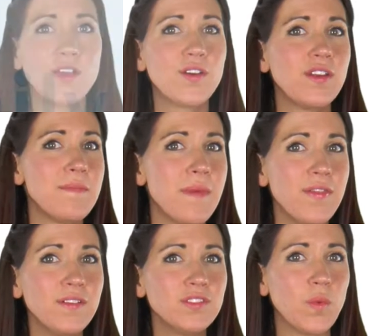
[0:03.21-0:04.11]
Could a
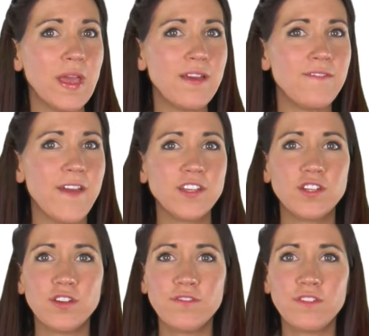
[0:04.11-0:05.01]
mother's weight affect
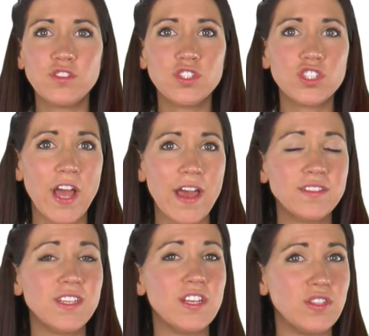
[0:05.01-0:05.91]
her future
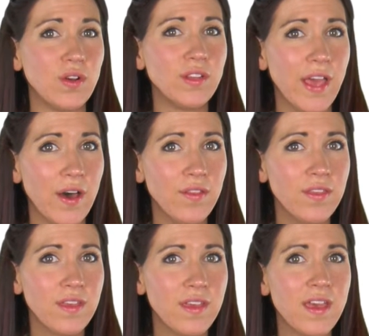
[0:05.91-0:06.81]
child's adult health?